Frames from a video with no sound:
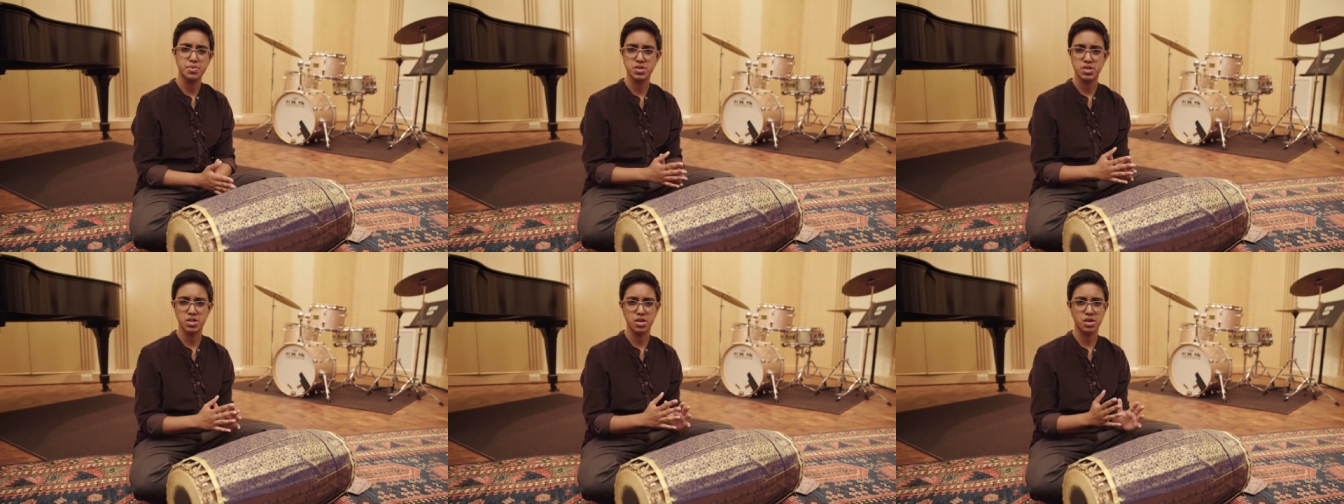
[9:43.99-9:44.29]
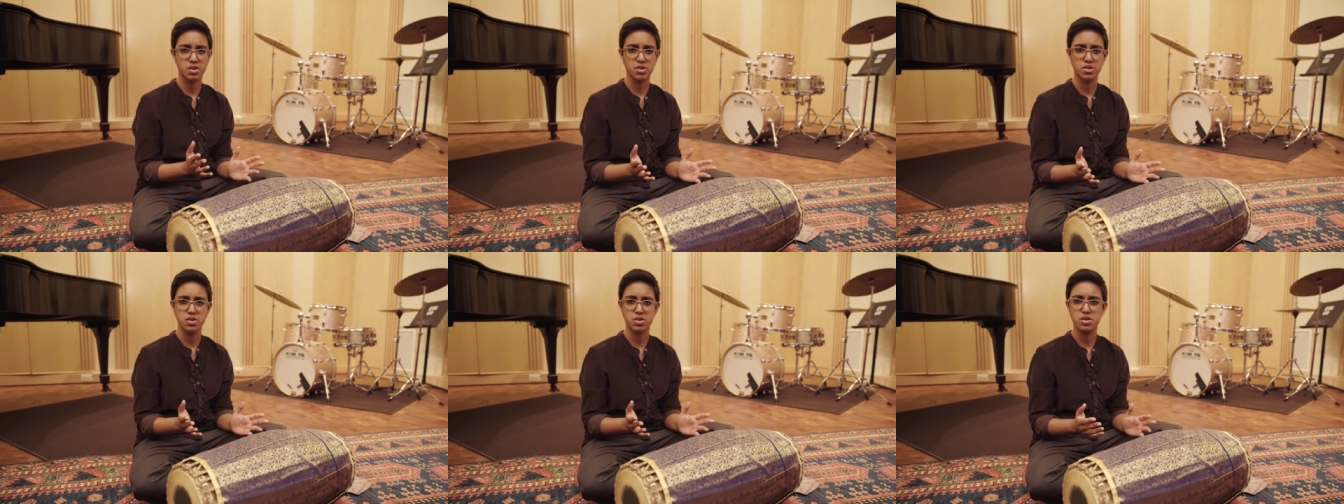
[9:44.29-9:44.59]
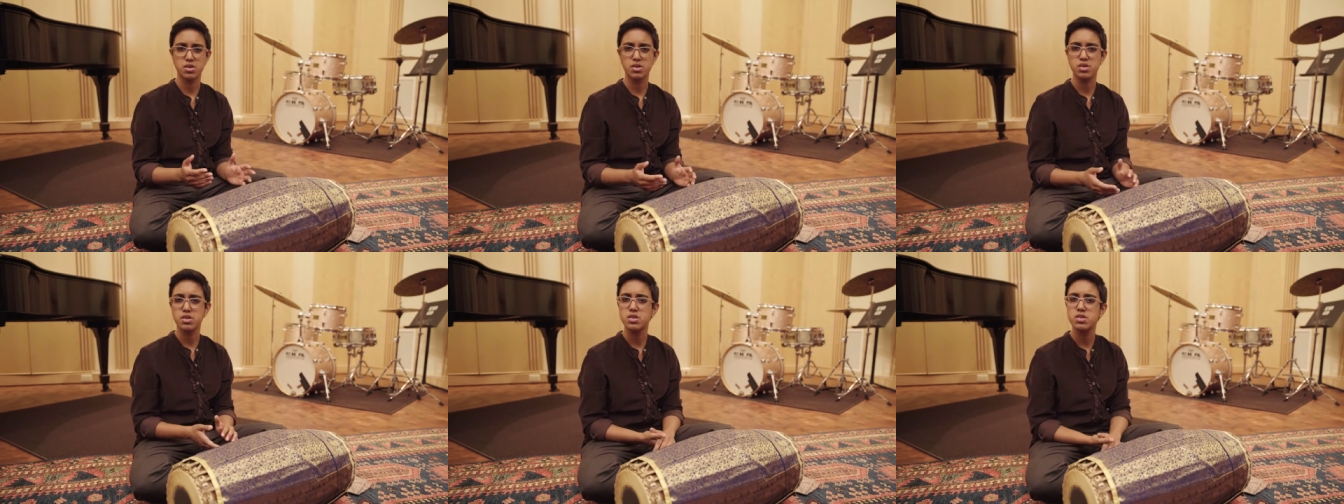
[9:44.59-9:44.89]

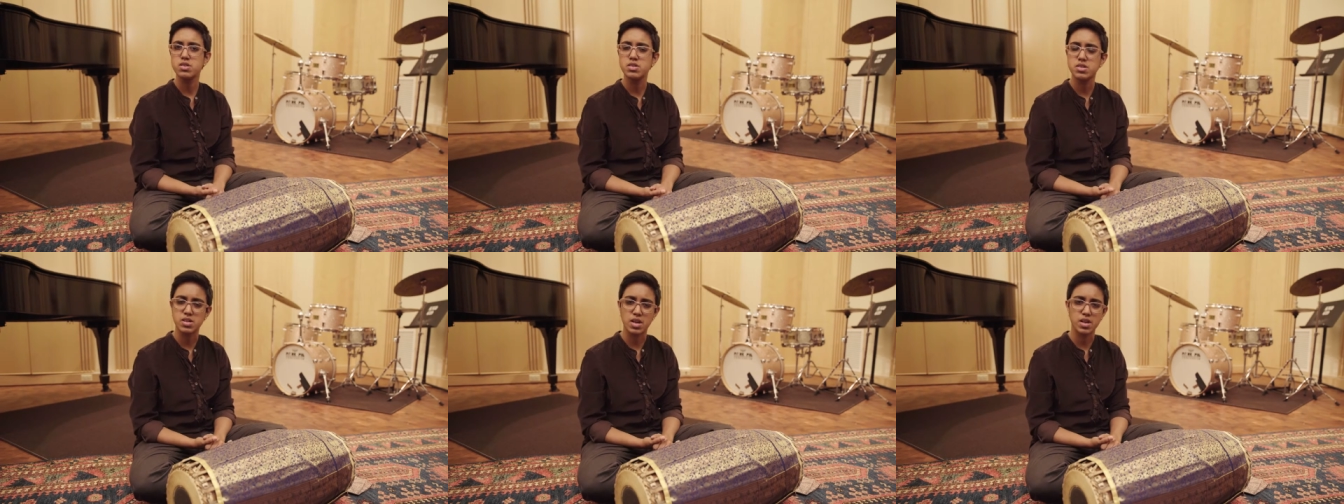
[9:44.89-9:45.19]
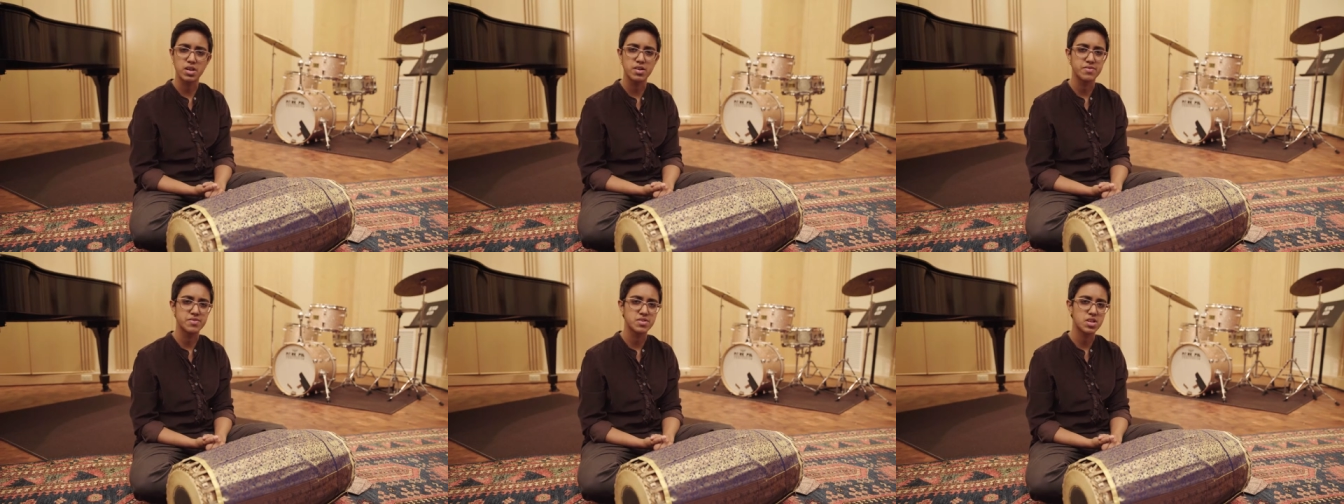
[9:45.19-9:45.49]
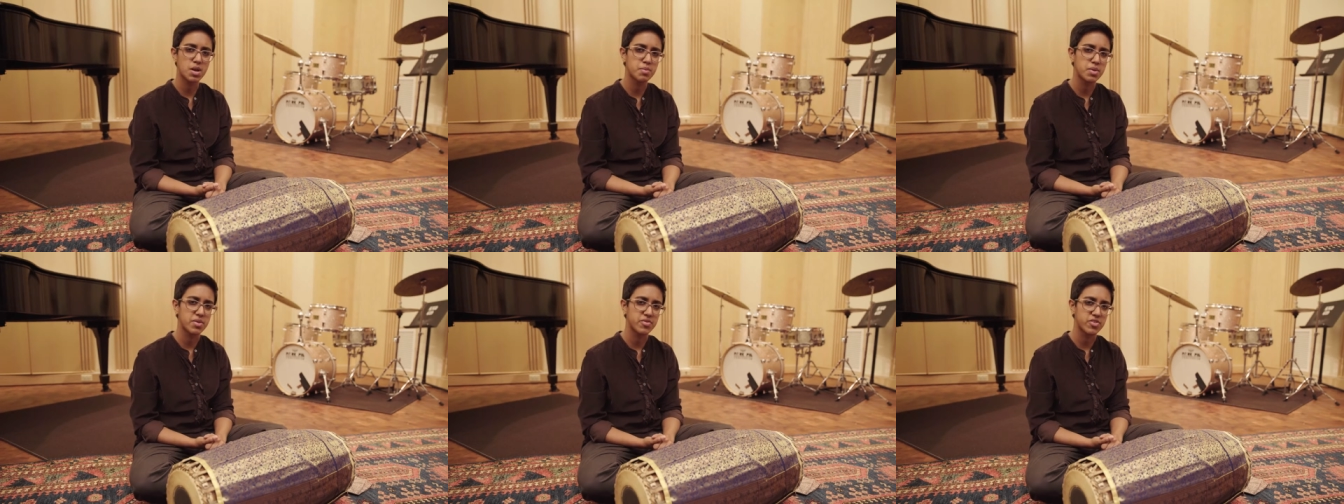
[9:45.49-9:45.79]
particular set of
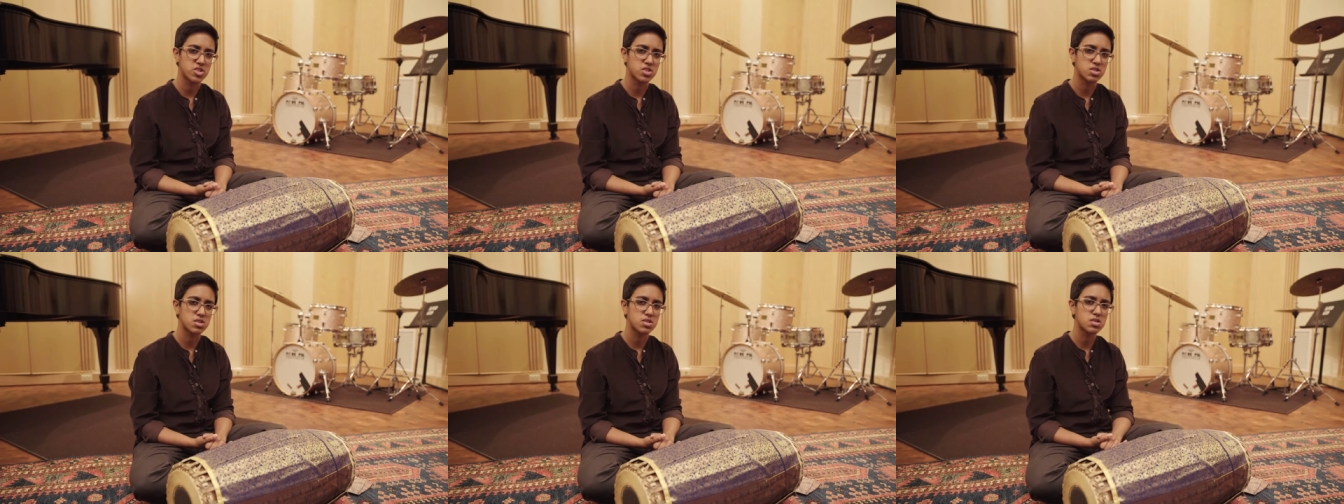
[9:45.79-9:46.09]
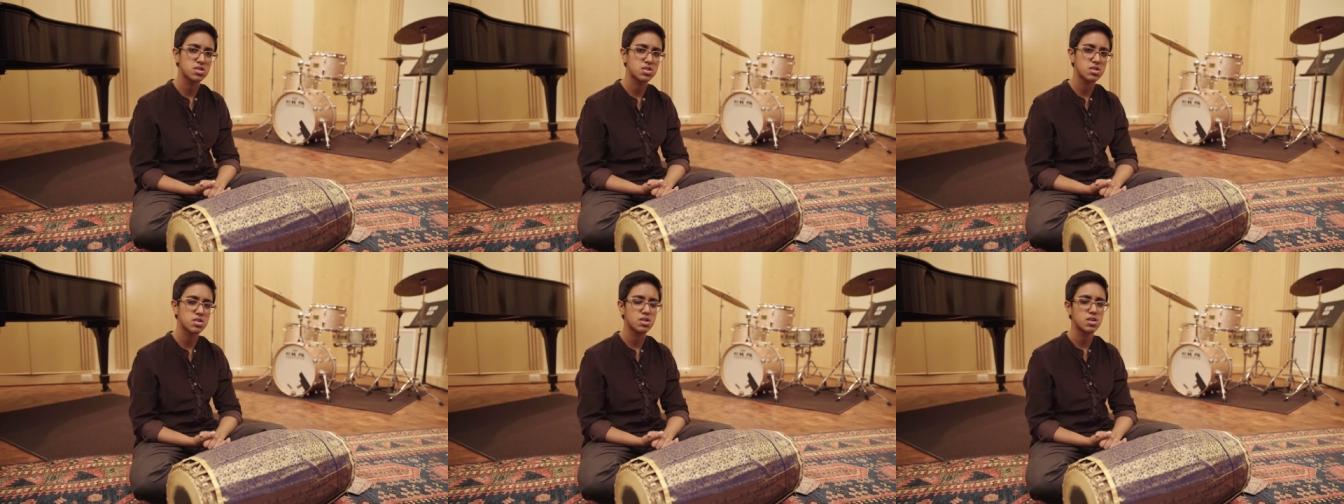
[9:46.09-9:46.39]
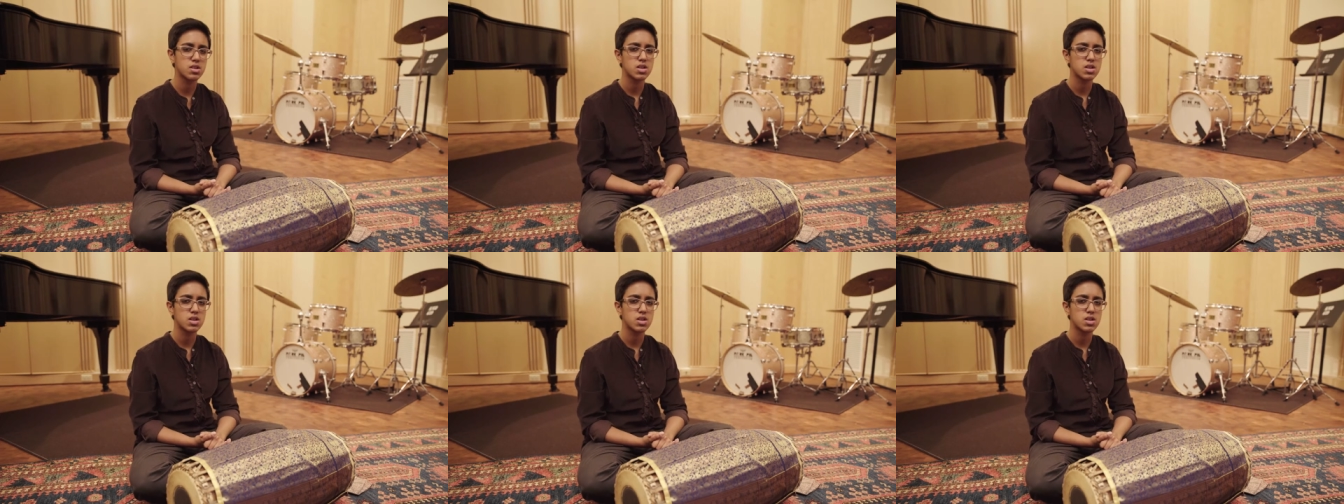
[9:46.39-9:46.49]
subdivisions.